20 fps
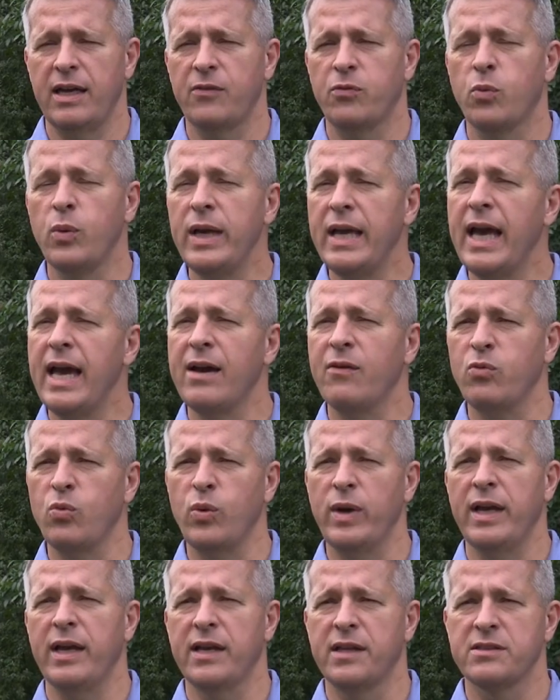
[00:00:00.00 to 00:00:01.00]
If we have
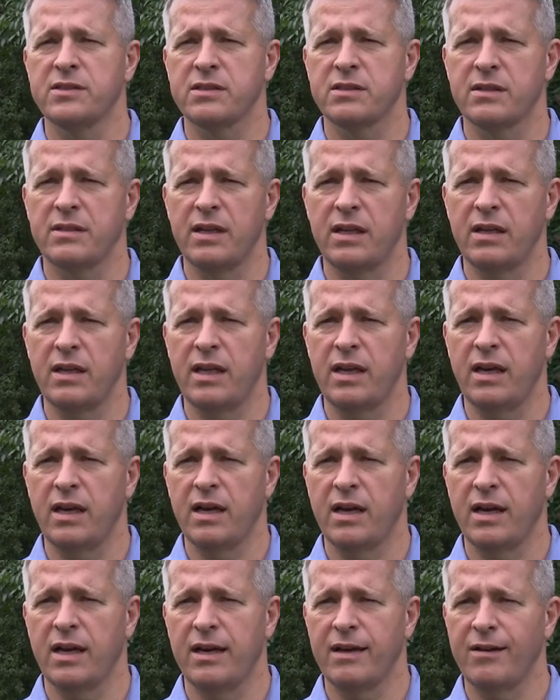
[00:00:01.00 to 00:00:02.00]
winds that
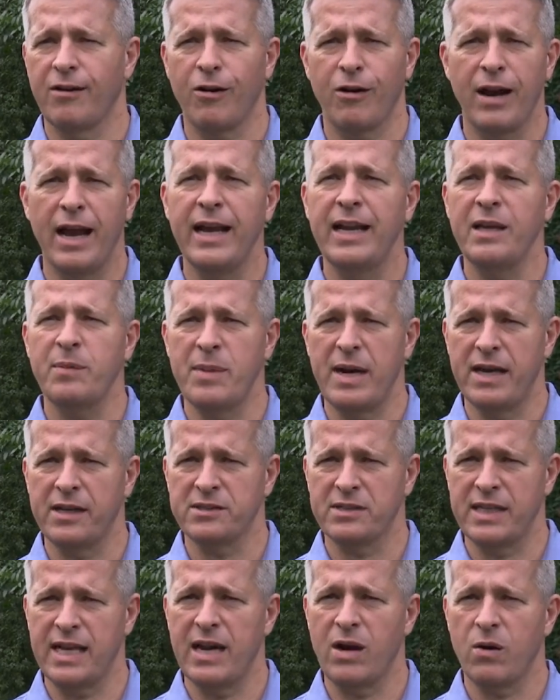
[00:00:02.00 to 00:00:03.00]
are 80
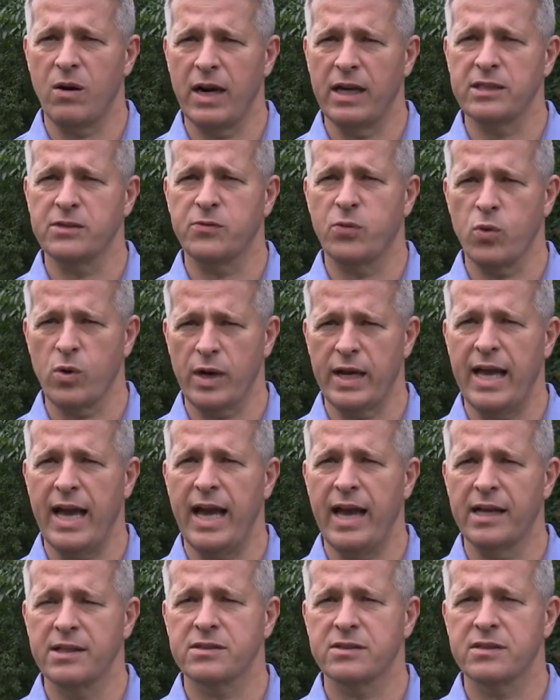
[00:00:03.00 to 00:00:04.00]
miles an hour as
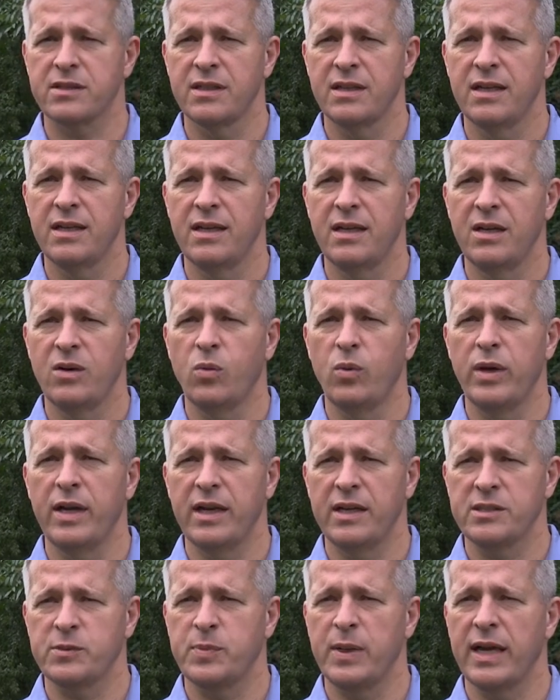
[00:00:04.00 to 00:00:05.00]
forecast, we
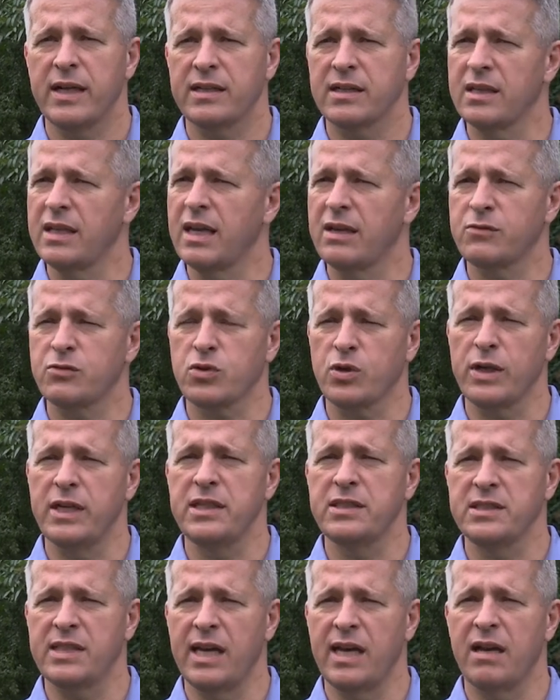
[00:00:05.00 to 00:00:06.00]
expect a lot of
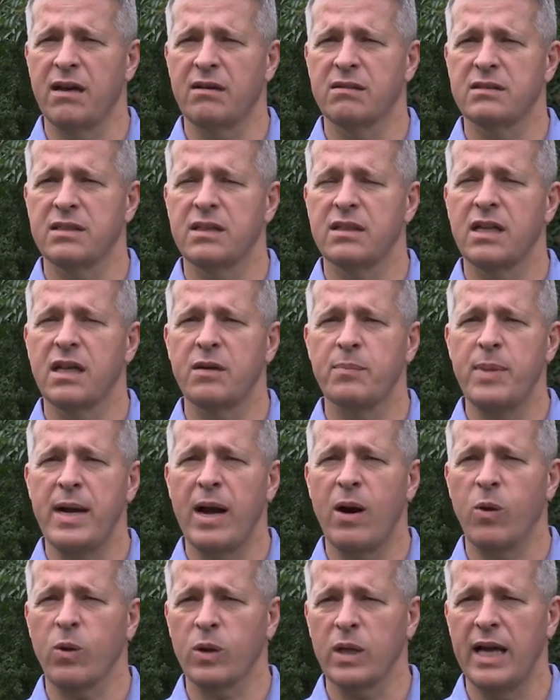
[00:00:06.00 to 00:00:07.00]
trees down, a lot of
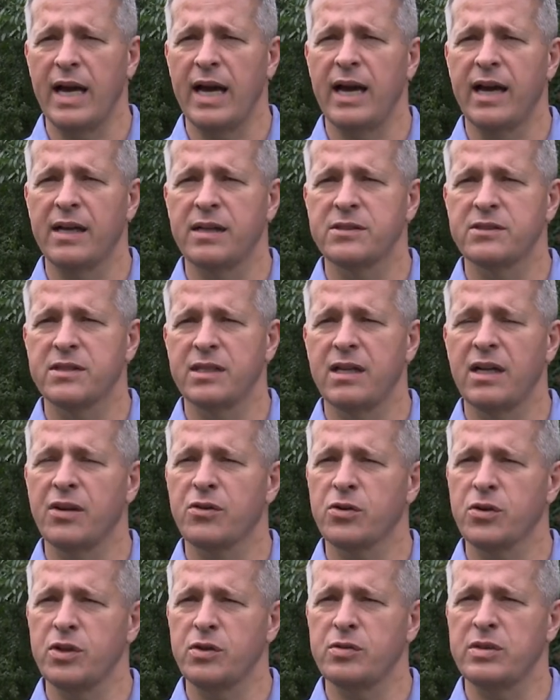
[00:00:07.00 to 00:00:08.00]
power lines and
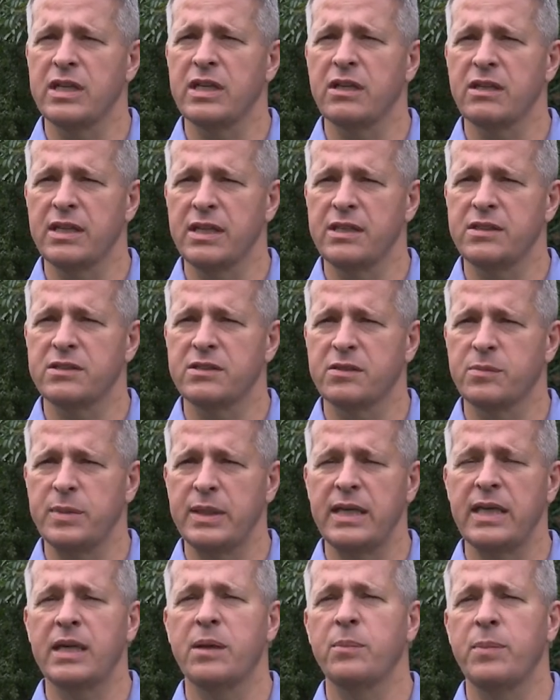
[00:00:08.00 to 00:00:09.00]
other utilities to
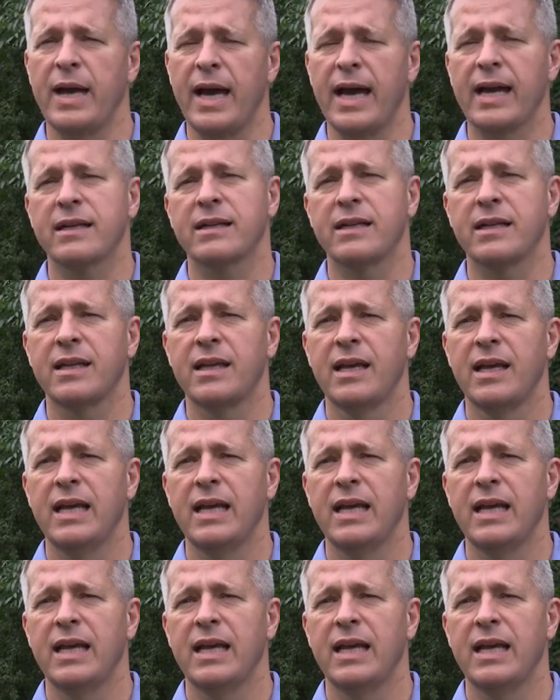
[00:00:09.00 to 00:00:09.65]
be impacted.